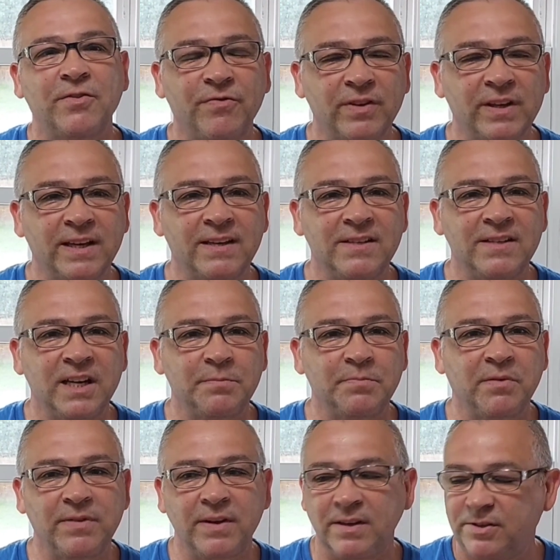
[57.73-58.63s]
flea and tick
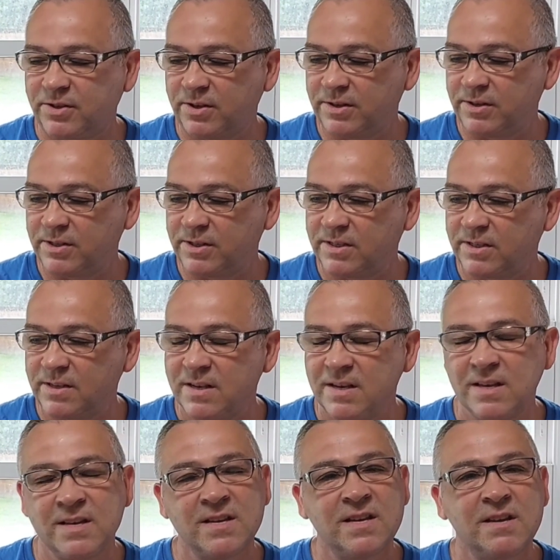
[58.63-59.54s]
preventions,
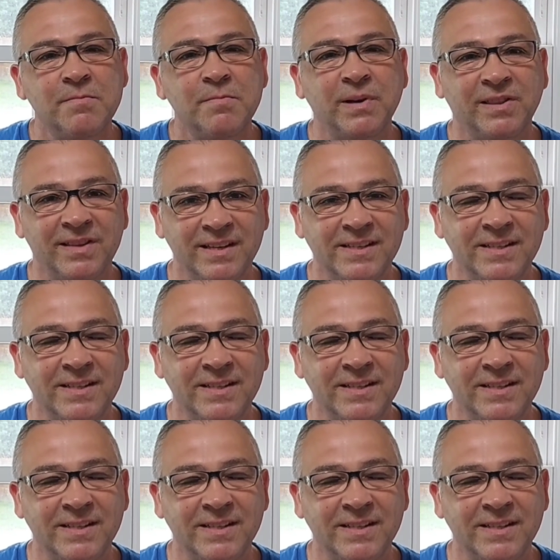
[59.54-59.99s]
but this